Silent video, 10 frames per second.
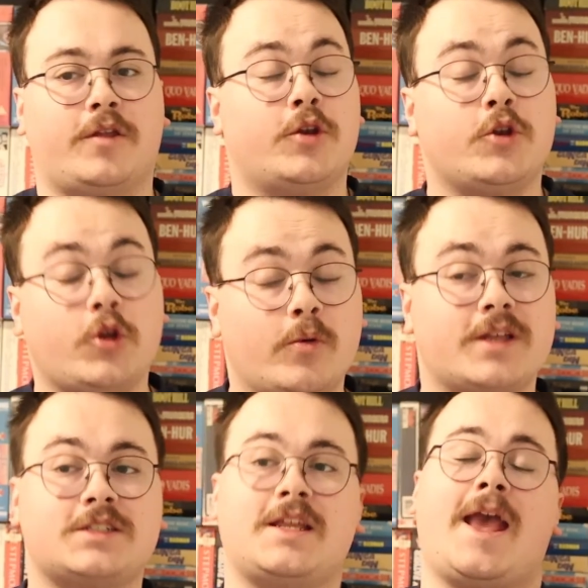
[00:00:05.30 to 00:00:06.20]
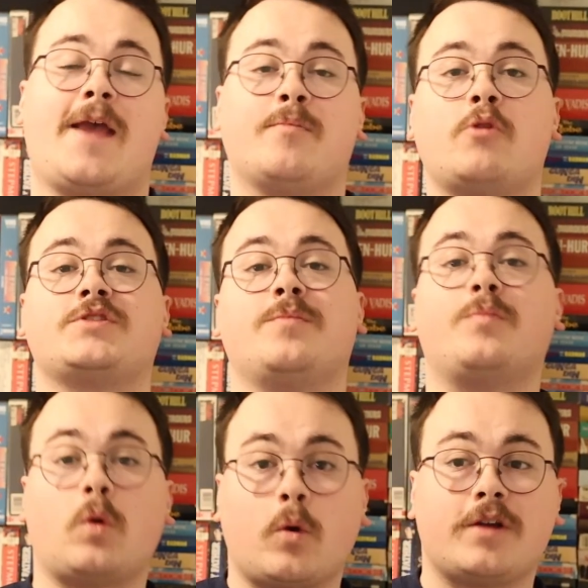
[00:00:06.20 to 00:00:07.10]
newest and most
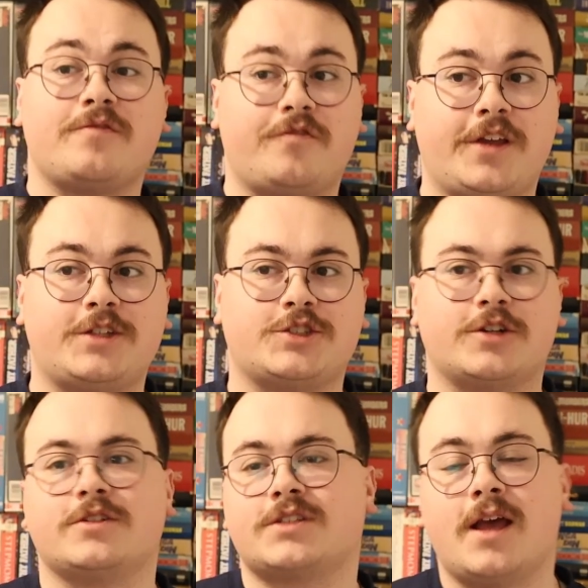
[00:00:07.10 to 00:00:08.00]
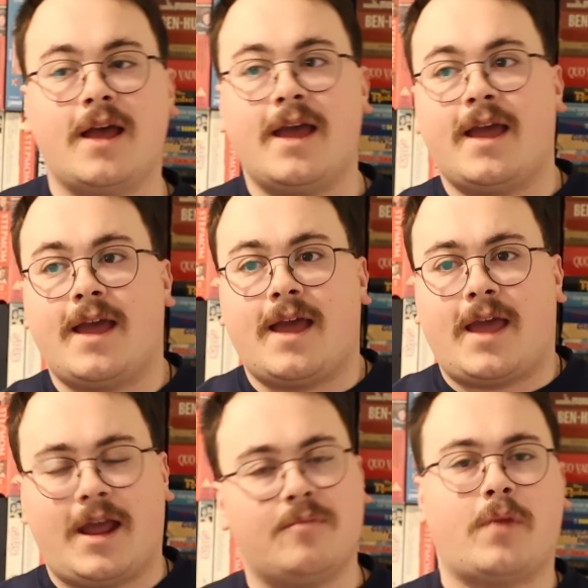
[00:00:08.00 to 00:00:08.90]
important features
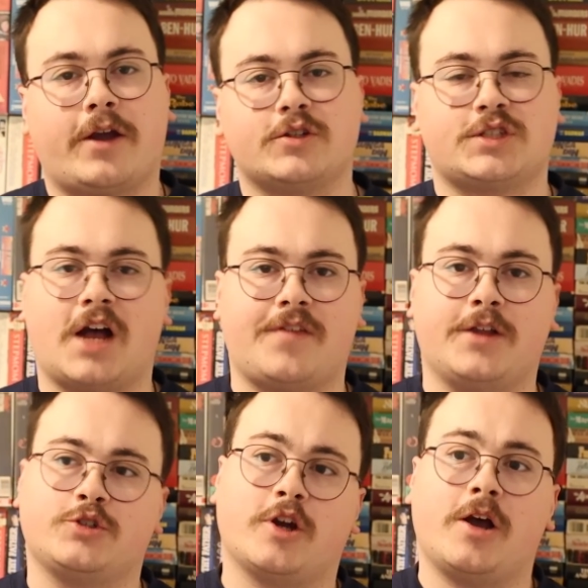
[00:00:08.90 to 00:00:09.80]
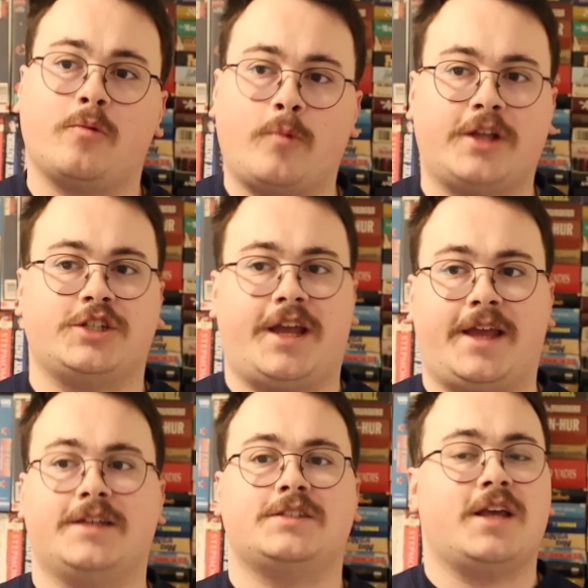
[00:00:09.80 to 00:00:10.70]
in Microsoft Entra, which
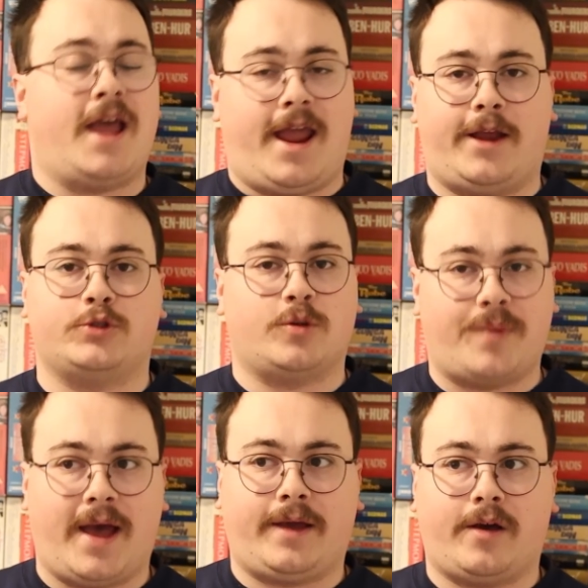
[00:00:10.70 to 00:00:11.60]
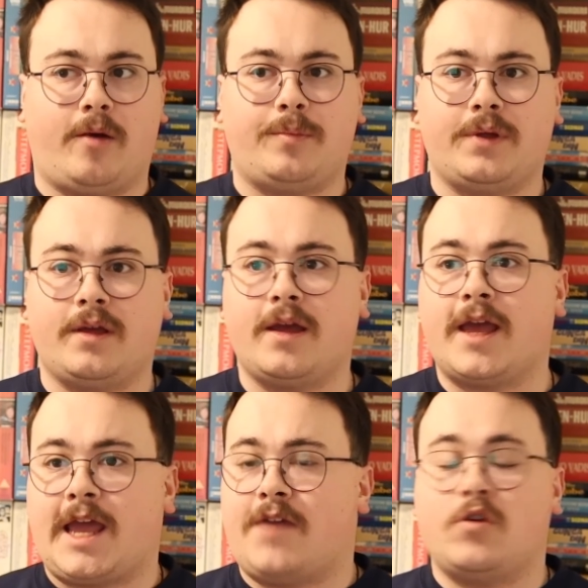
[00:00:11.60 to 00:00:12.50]
is Entra Backup.
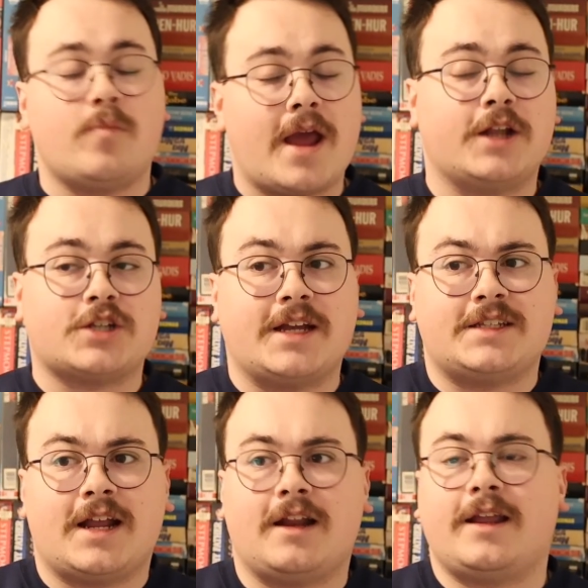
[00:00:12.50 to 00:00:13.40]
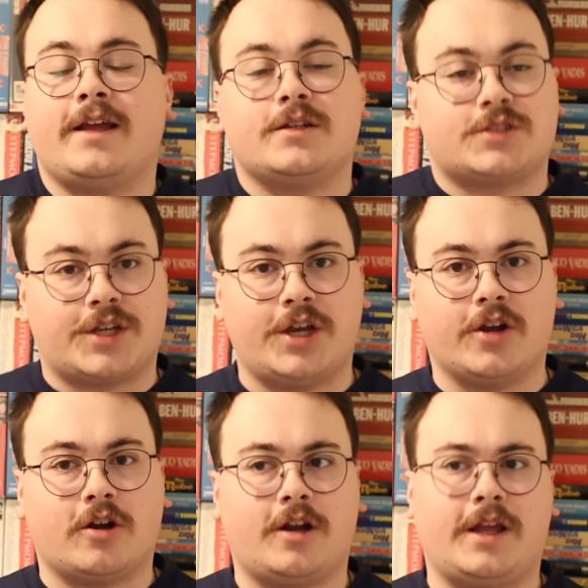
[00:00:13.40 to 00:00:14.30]
If you manage identity,
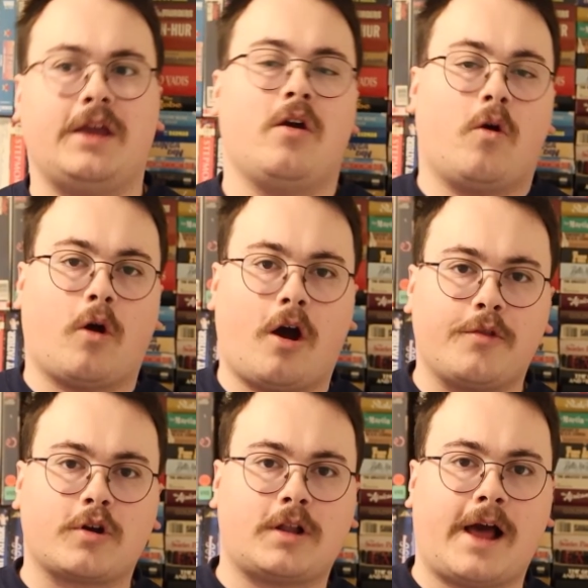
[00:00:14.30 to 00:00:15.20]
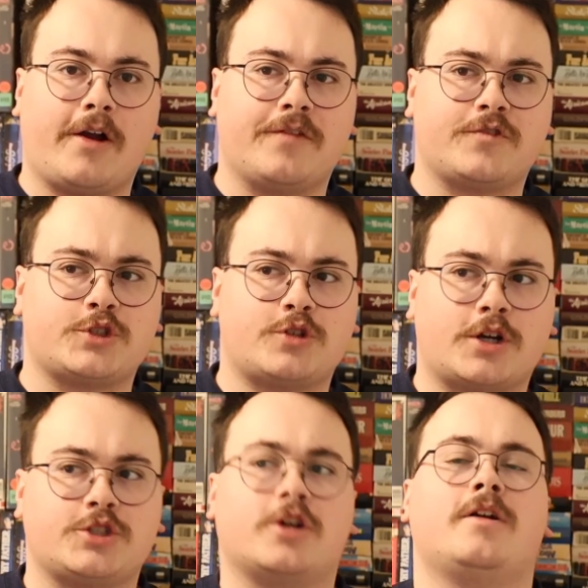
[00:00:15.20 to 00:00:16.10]
security, or other cloud
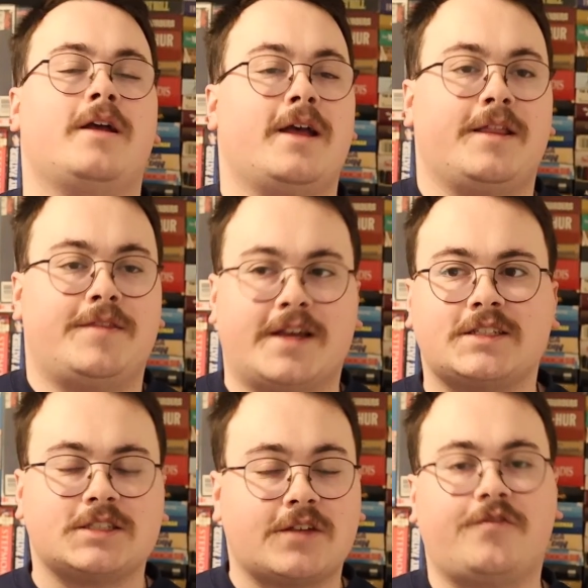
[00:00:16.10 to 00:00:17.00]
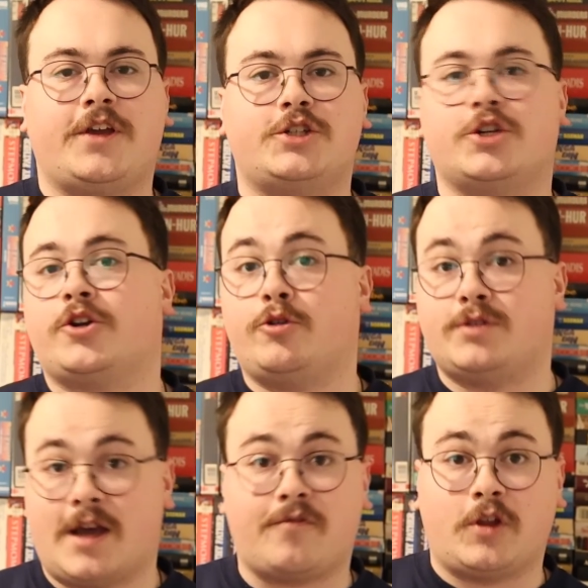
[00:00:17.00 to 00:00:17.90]
infrastructure, this is a feature you
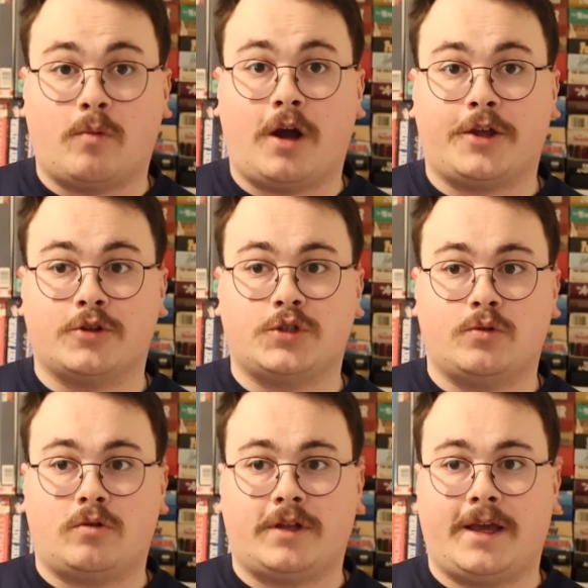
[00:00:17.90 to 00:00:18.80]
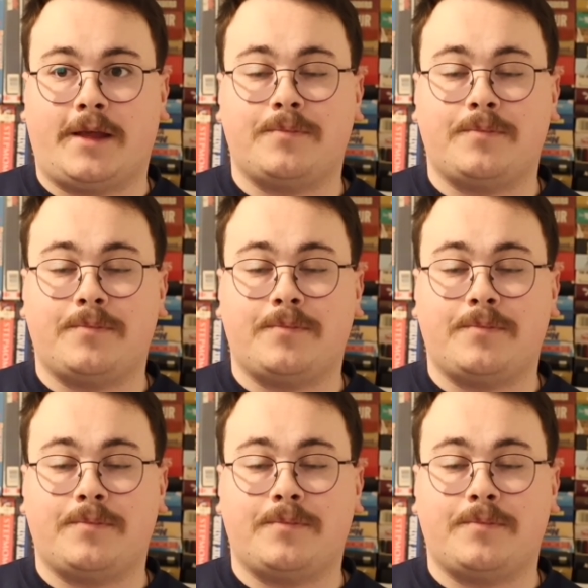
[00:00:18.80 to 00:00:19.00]
definitely want in your toolkit.